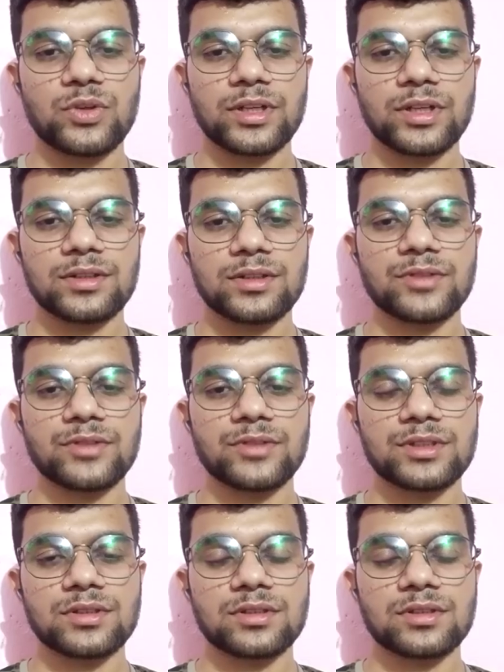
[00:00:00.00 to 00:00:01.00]
uh,
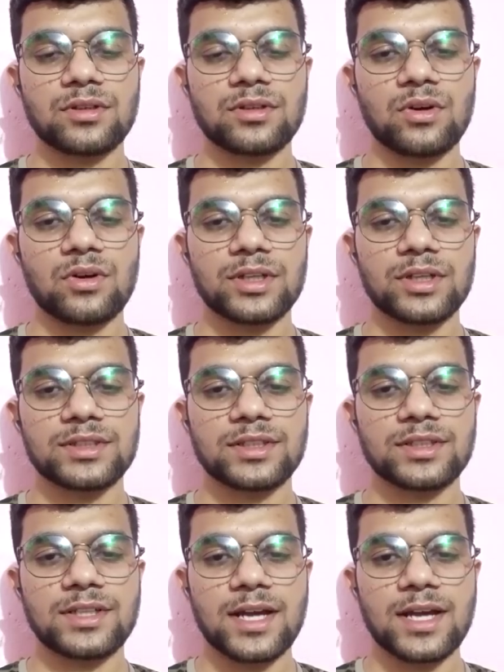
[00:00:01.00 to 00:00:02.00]
for
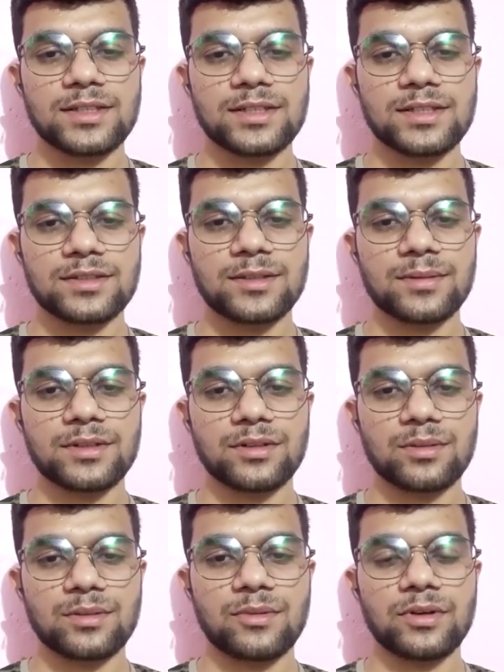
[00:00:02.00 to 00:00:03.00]
substituting, we
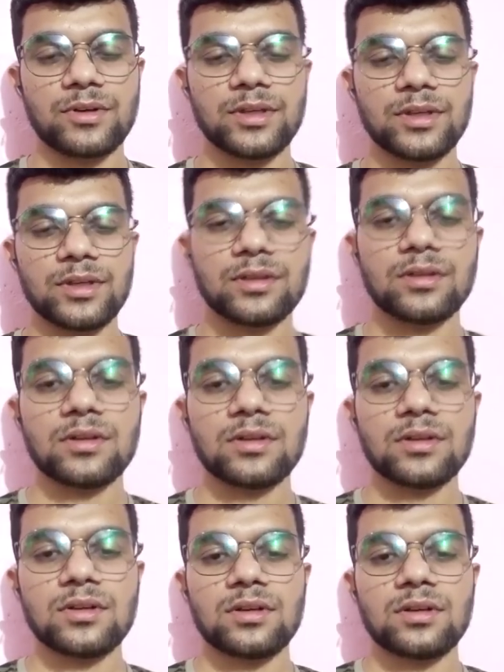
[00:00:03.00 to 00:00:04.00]
will go for a whole
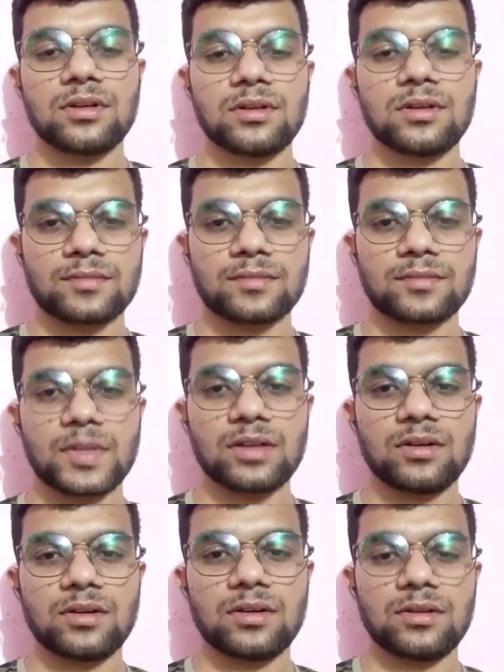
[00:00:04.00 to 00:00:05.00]
wheat bread or a
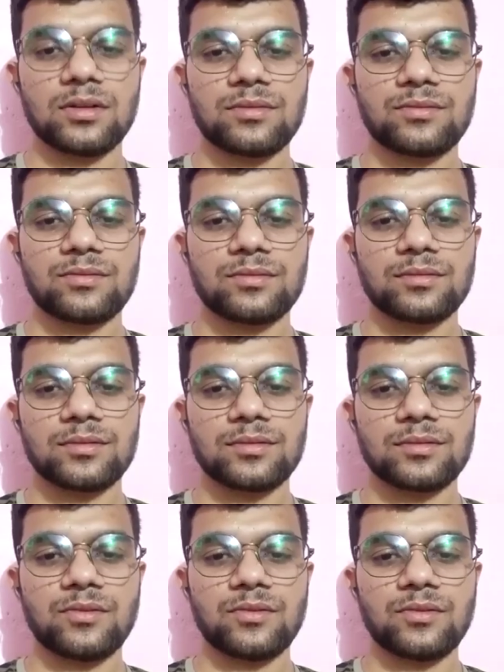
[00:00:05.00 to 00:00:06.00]
whole wheat biscuit,
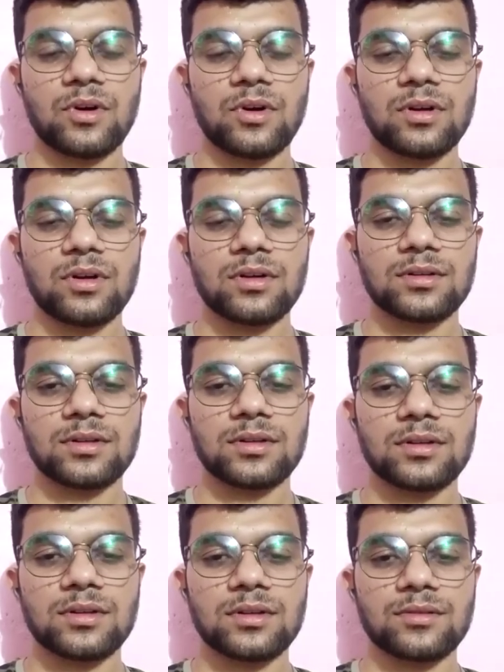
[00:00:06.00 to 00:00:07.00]
or some
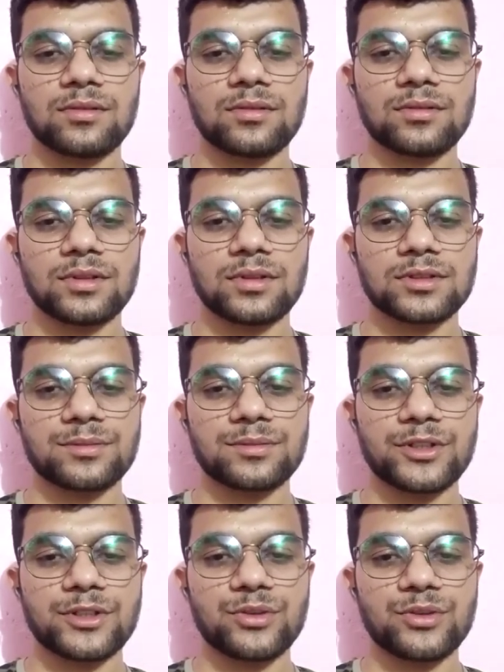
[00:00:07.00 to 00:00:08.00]
digestive
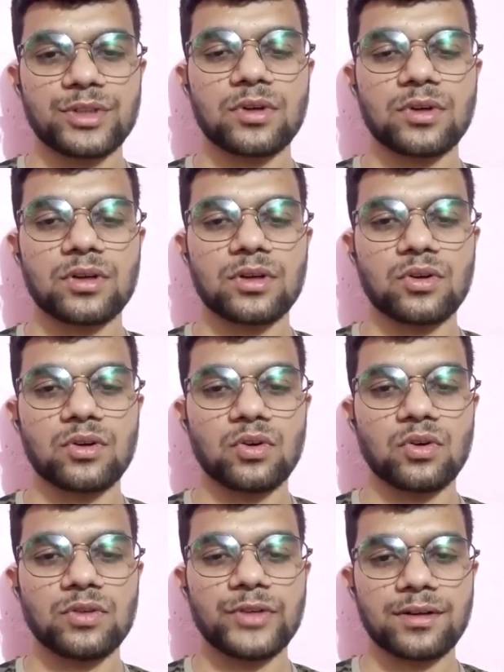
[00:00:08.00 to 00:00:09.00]
biscuit also
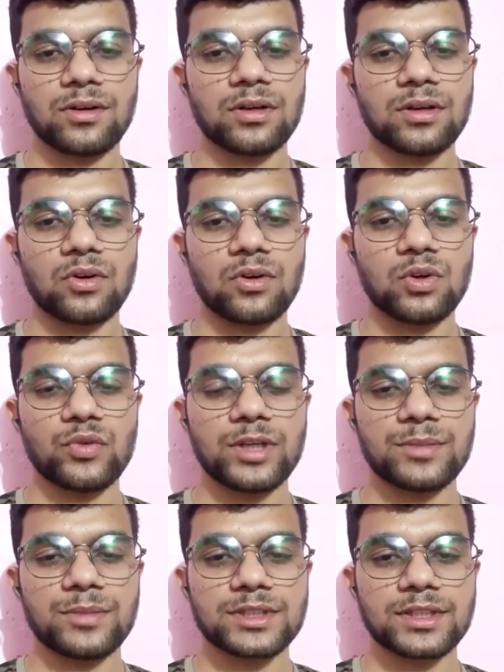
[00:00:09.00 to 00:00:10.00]
available in the bread. The
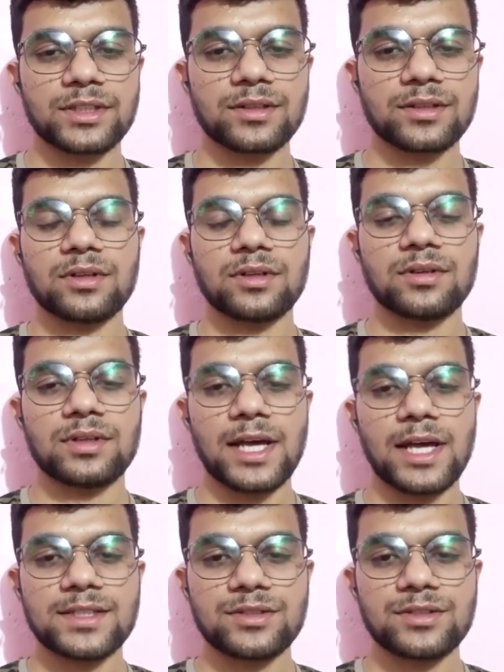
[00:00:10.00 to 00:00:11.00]
brown bread, we will go
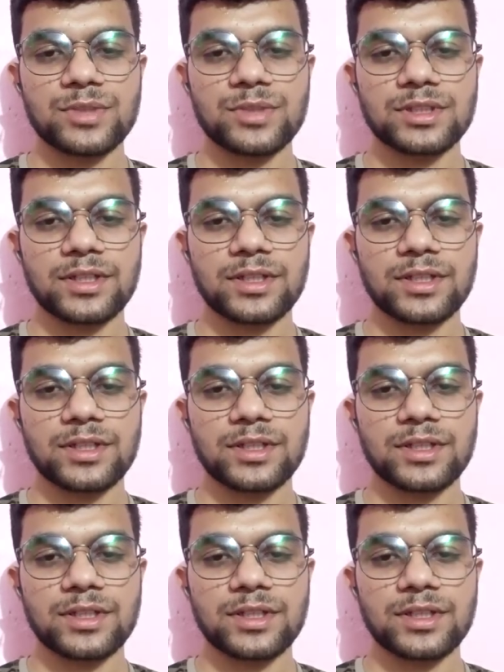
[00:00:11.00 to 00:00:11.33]
for that.